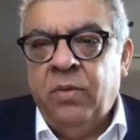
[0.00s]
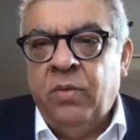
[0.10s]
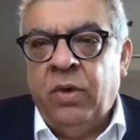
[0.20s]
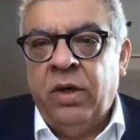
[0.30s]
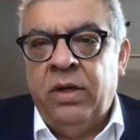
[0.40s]

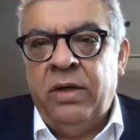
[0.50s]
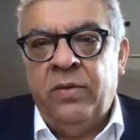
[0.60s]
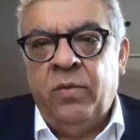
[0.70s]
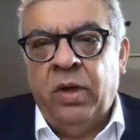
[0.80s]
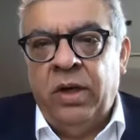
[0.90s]
What
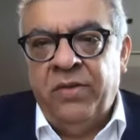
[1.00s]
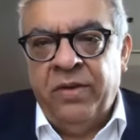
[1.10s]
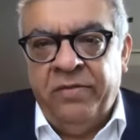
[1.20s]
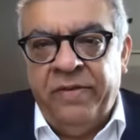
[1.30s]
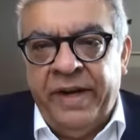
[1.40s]
what does
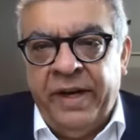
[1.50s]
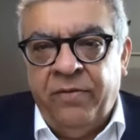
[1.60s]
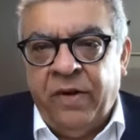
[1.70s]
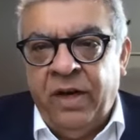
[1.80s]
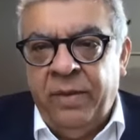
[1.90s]
the fund
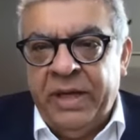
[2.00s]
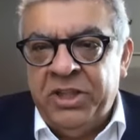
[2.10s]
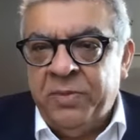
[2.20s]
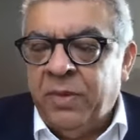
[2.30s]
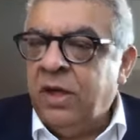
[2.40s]

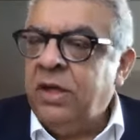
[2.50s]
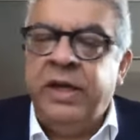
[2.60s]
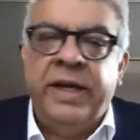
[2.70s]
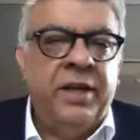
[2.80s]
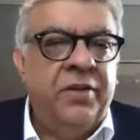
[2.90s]
benchmark
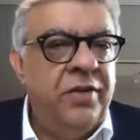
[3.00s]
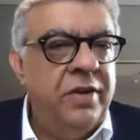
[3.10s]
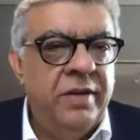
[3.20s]
against?